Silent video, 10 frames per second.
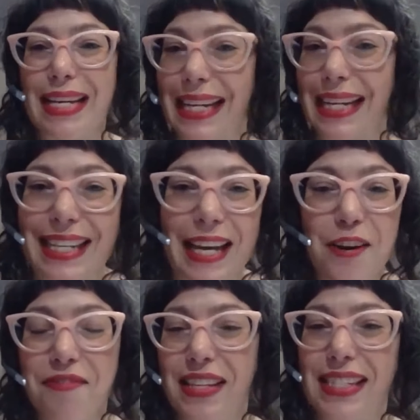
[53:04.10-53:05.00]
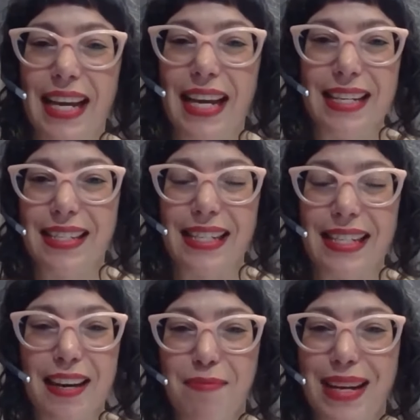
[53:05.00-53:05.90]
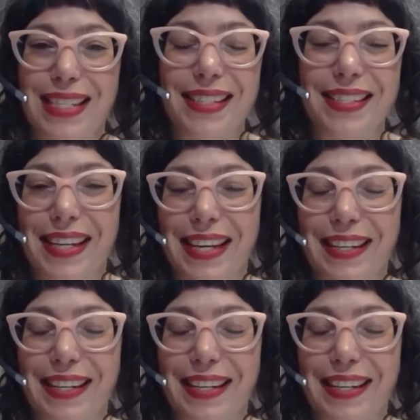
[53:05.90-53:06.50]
need to get off this tenancy database listing.